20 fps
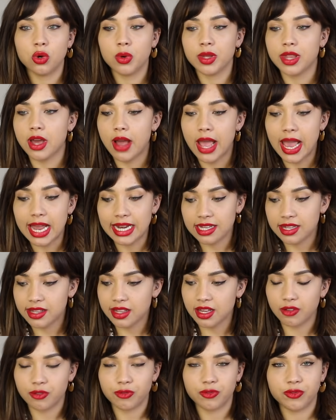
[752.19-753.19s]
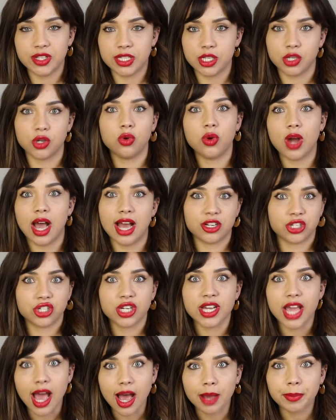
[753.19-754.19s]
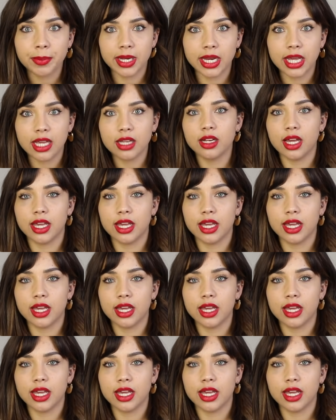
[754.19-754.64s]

or without anything physical actually happening.